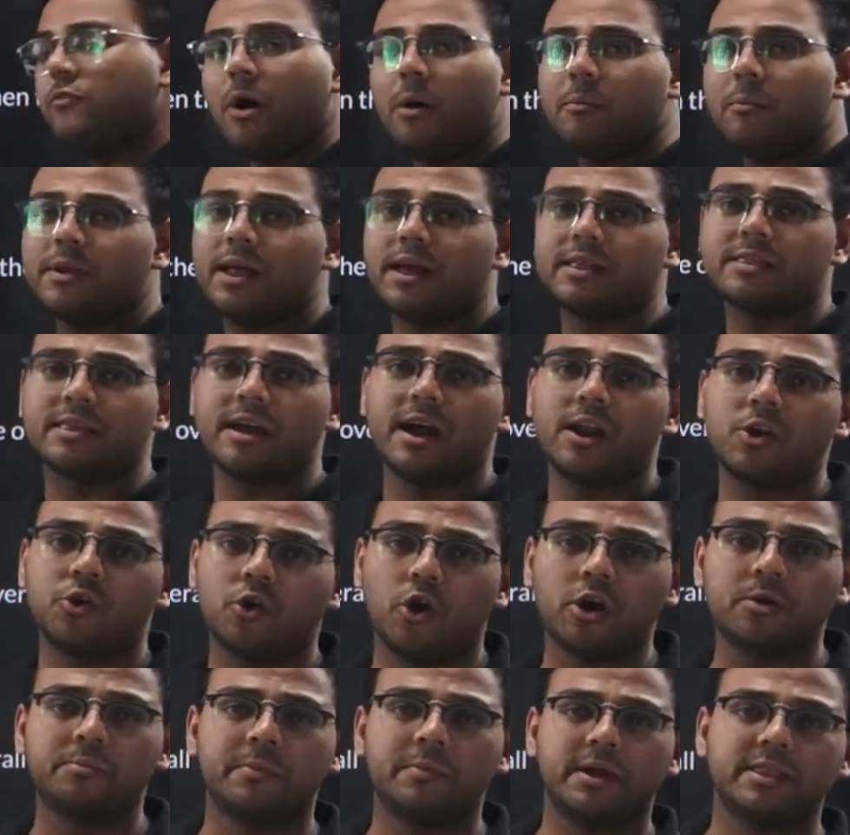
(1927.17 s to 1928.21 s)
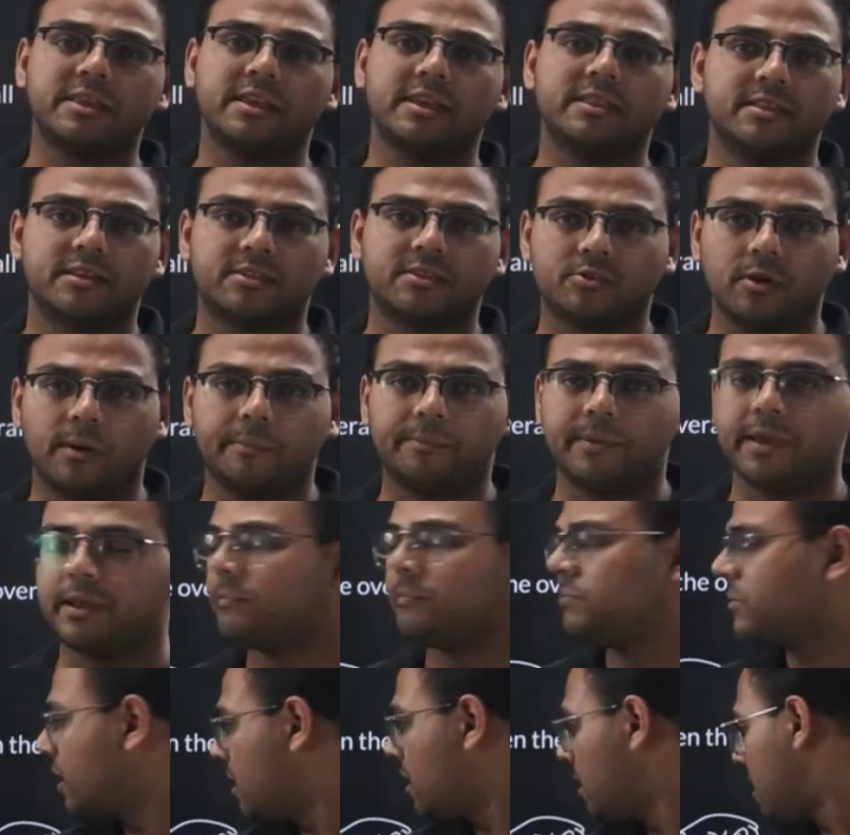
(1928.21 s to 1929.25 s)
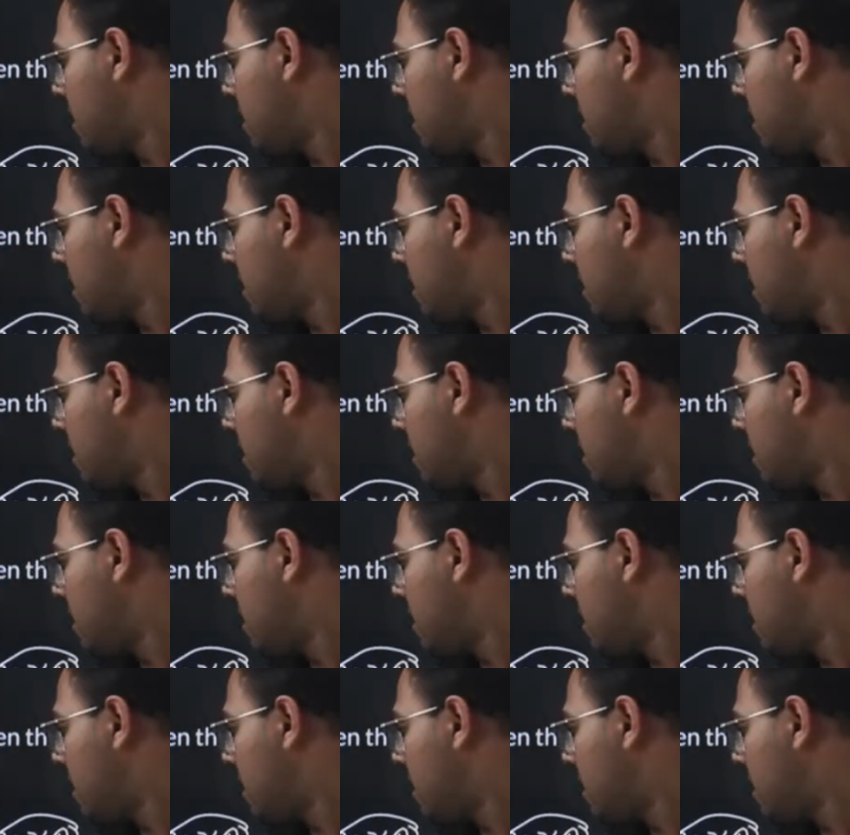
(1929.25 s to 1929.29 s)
formulas are not much in this topic.